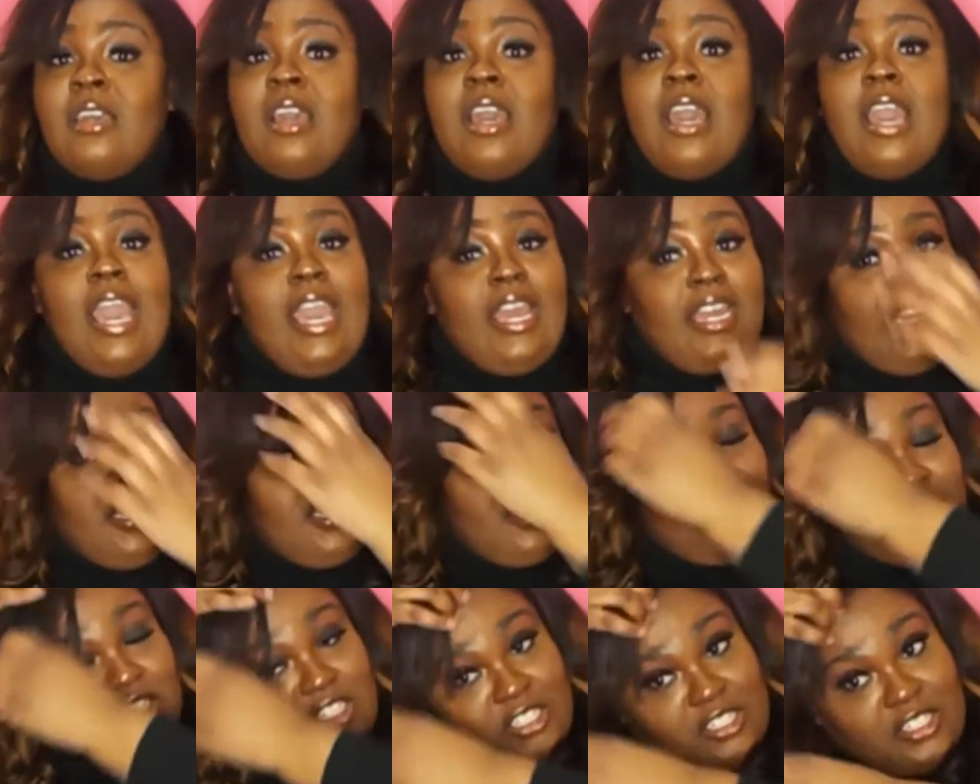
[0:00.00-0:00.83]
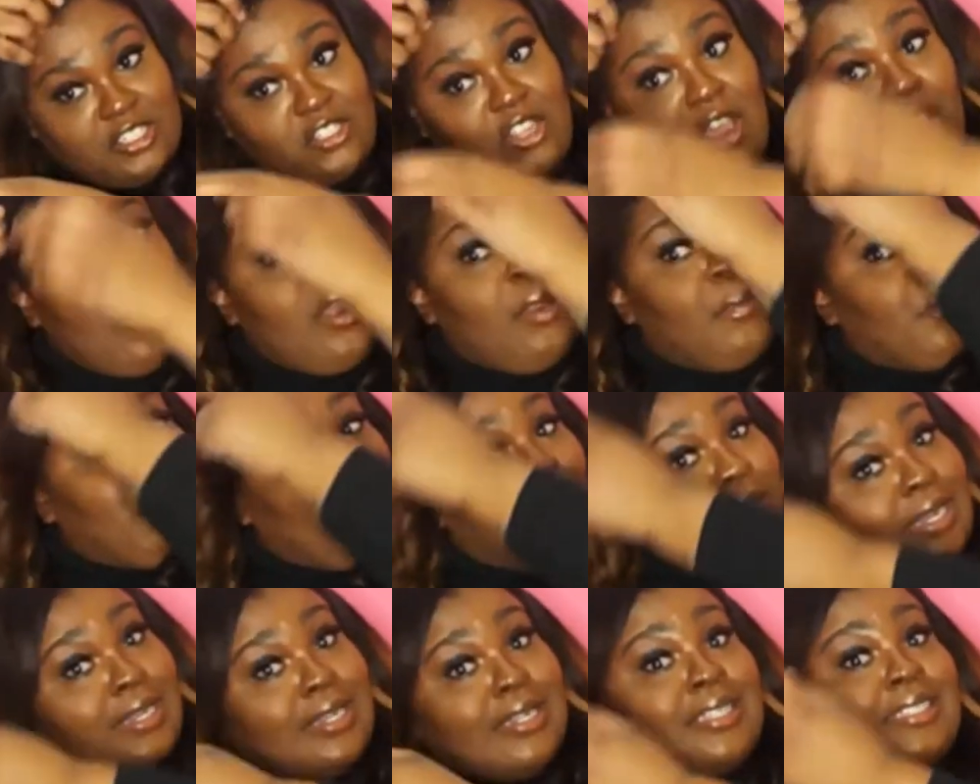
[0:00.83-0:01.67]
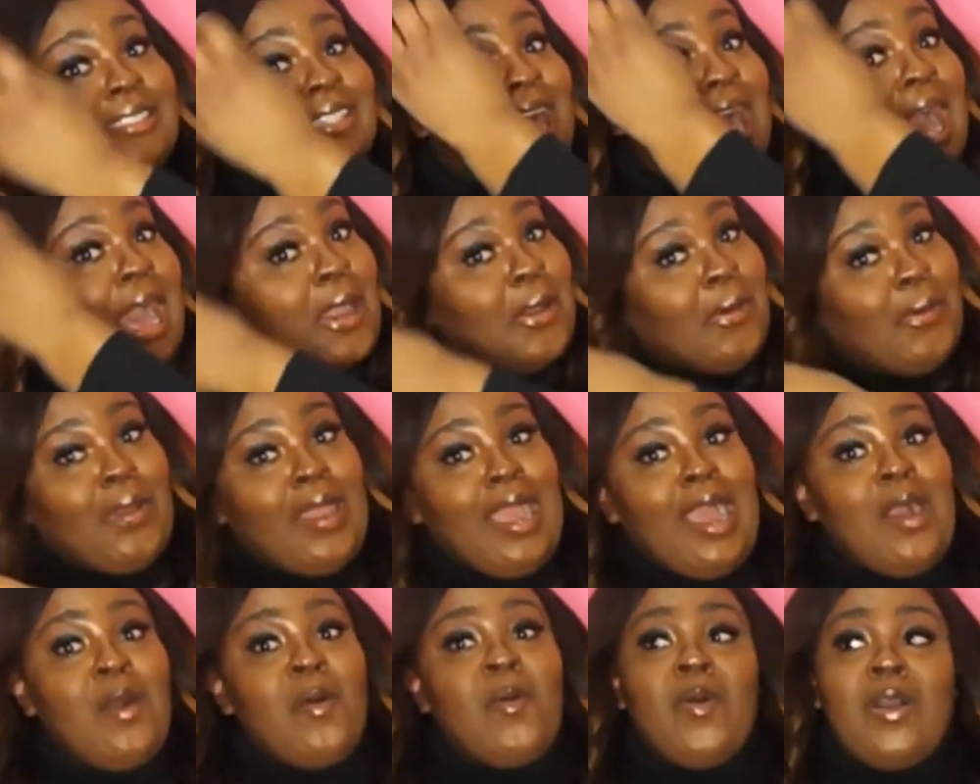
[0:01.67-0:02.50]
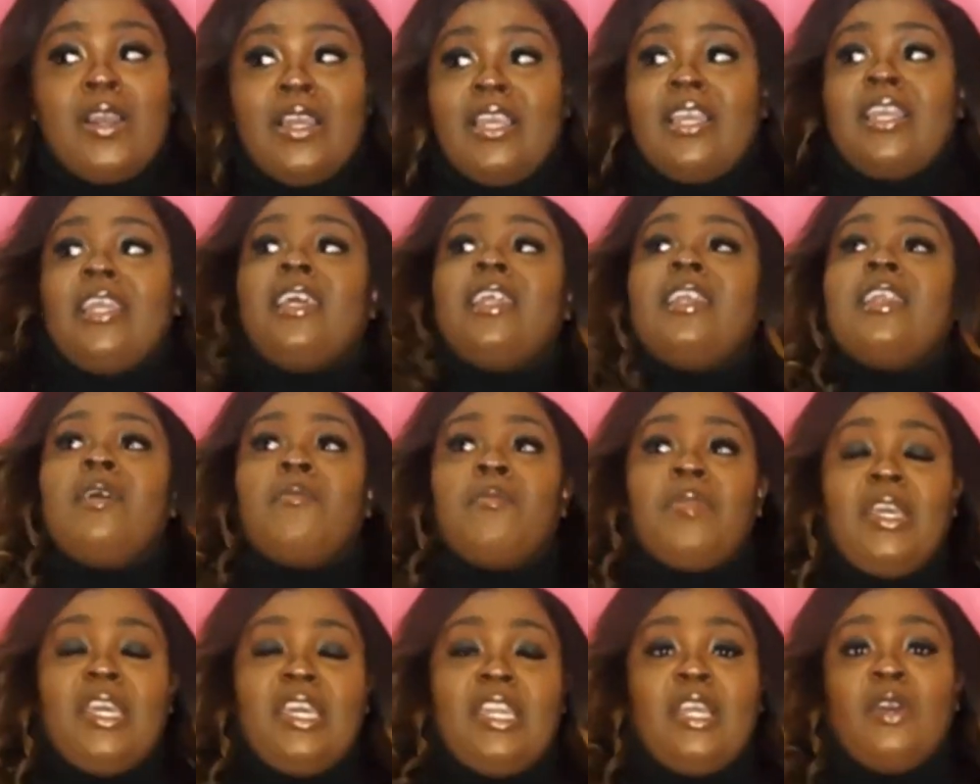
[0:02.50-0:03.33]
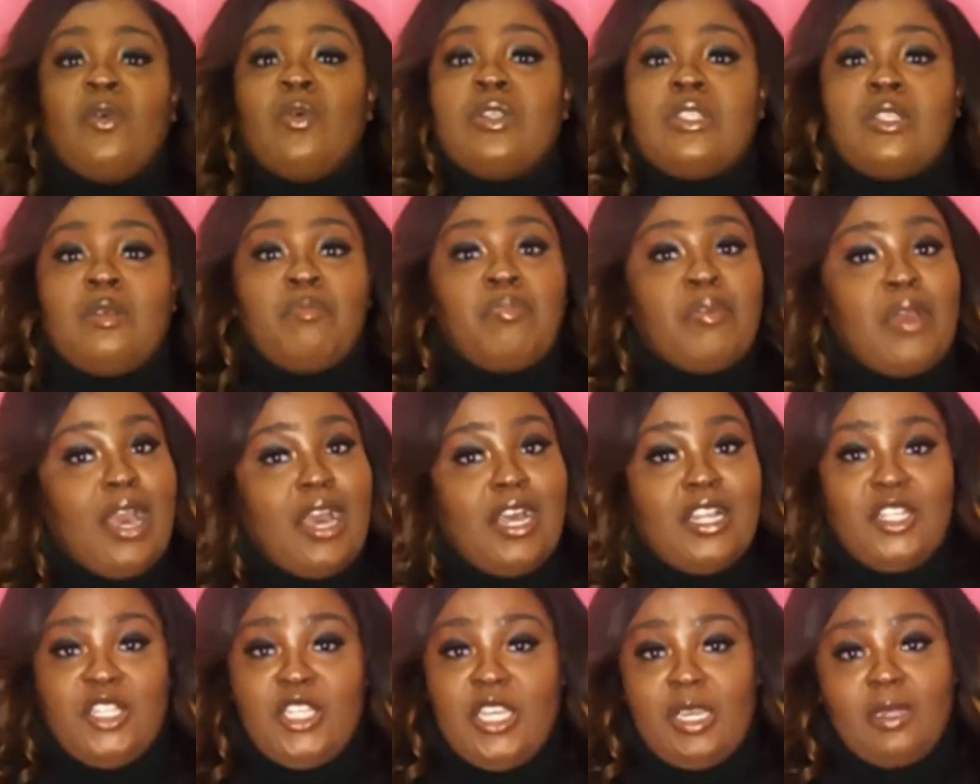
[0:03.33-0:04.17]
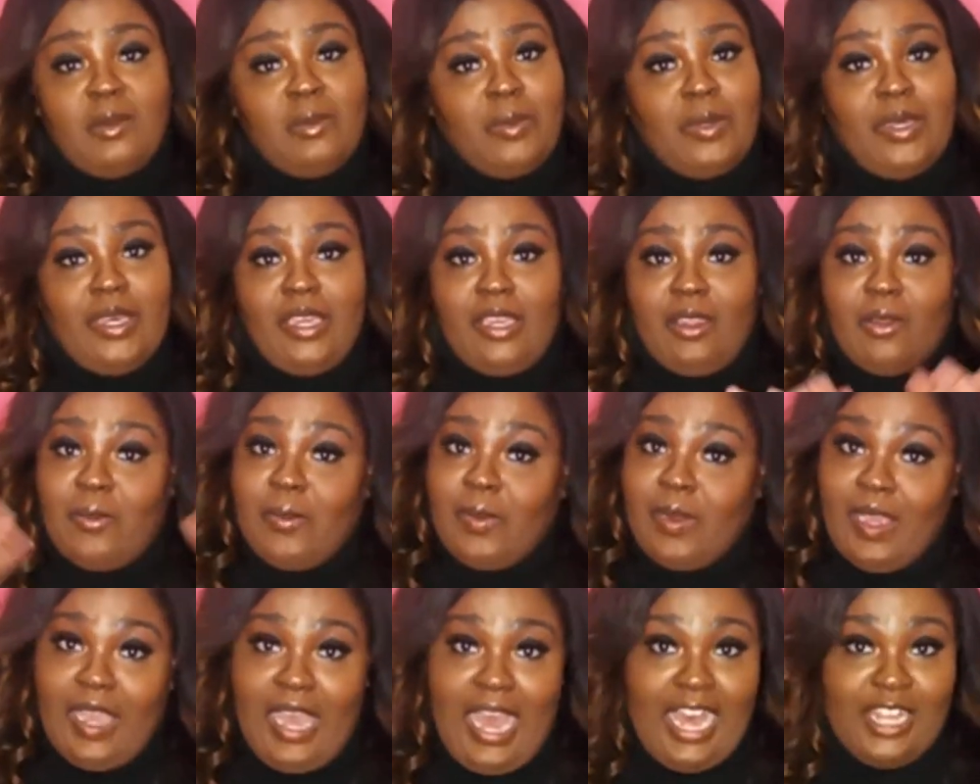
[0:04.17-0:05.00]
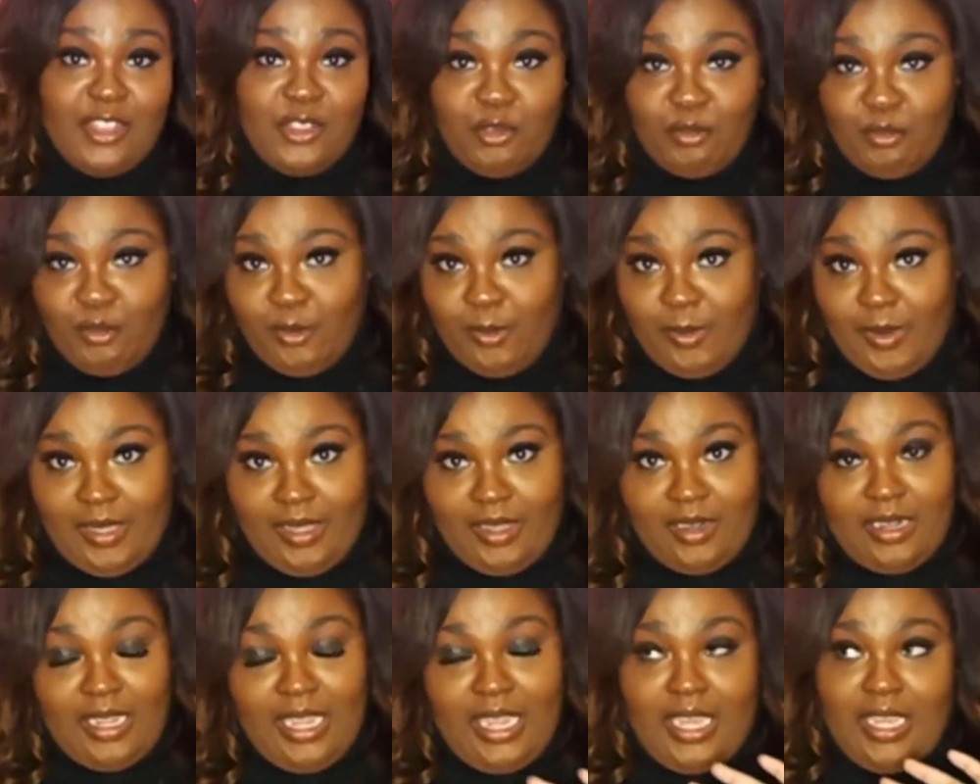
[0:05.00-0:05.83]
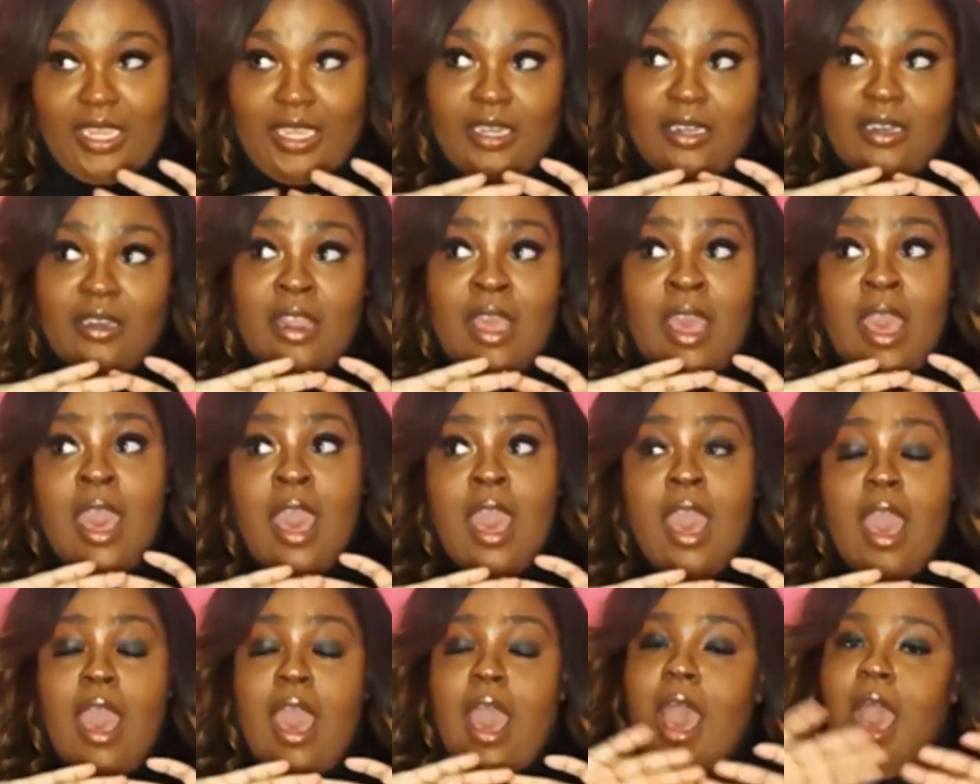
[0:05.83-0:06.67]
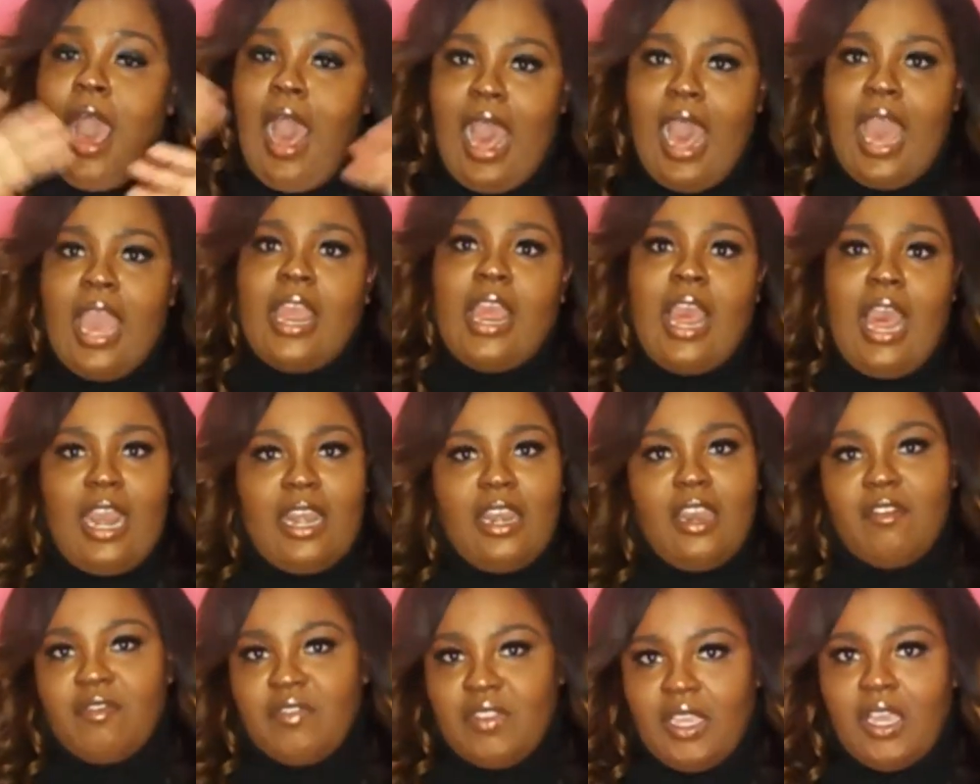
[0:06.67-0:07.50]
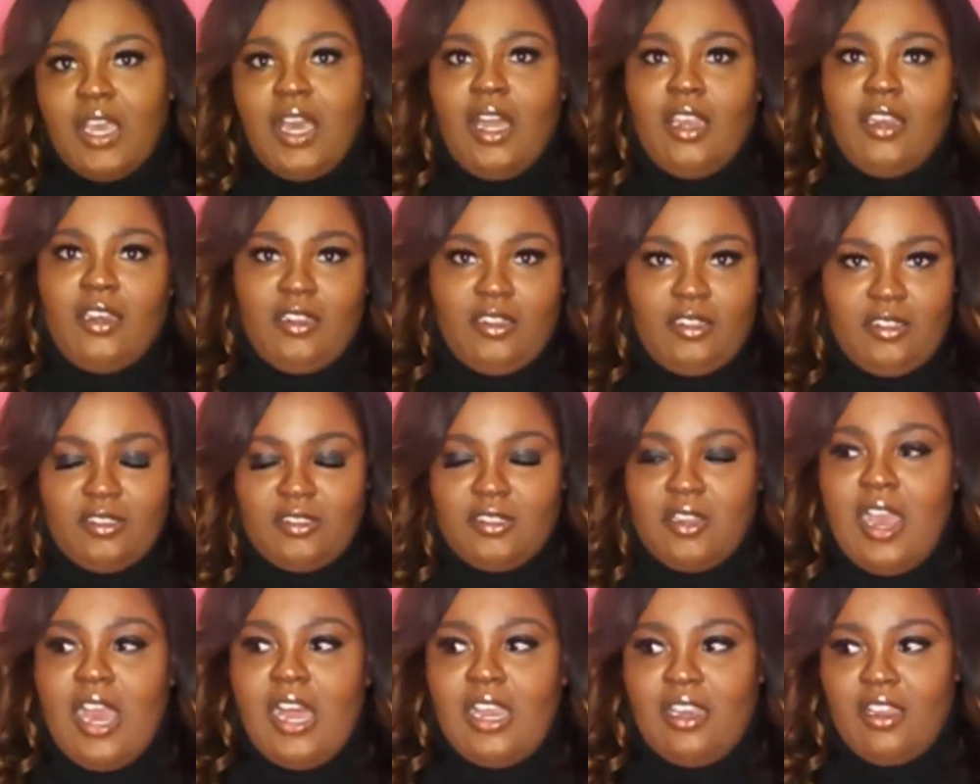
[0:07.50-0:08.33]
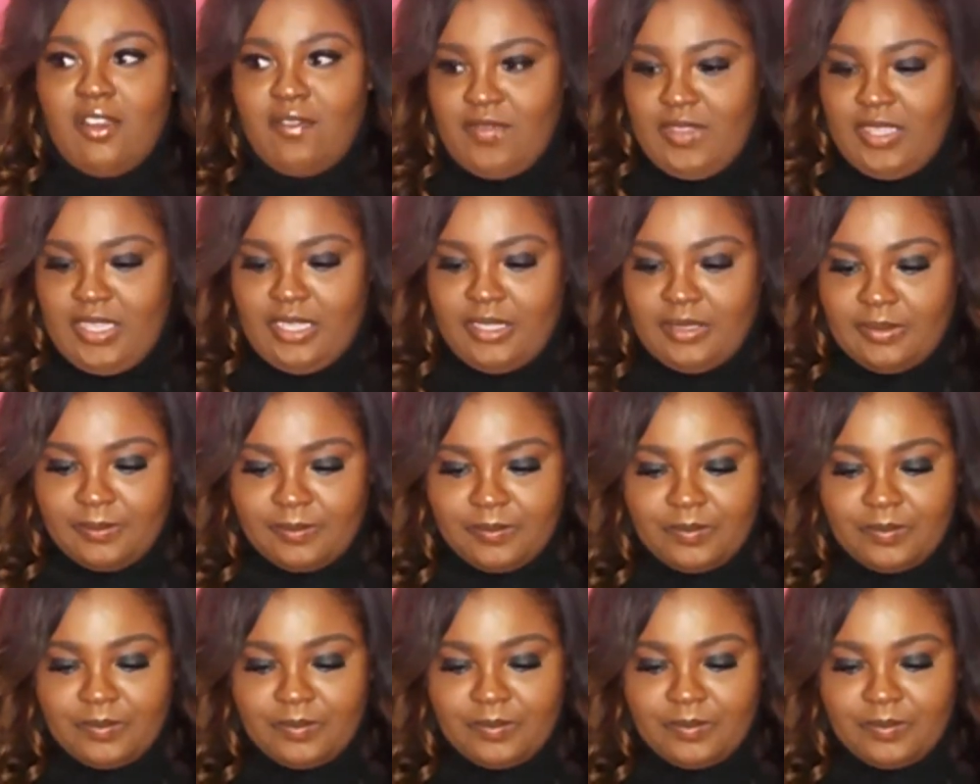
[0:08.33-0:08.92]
and then just started putting the dye where I wanted it. I mean, it was a project, but got through it, and I loved the color. You know, I loved it.